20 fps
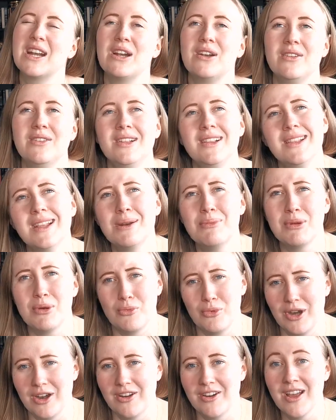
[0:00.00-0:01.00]
a little
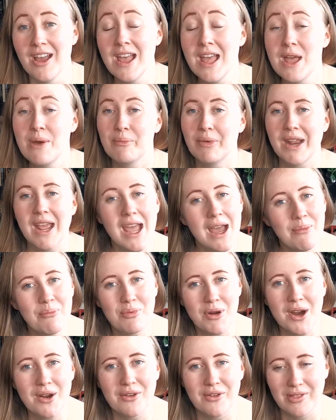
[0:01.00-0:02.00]
bit weird, but I am
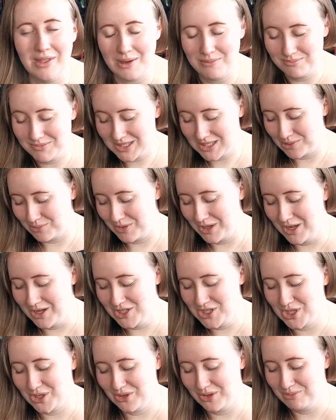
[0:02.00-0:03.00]
proud of them. So I'm going
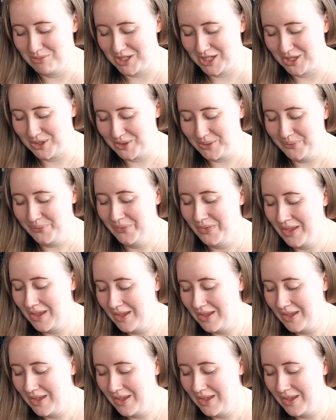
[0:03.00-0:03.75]
to show them to you.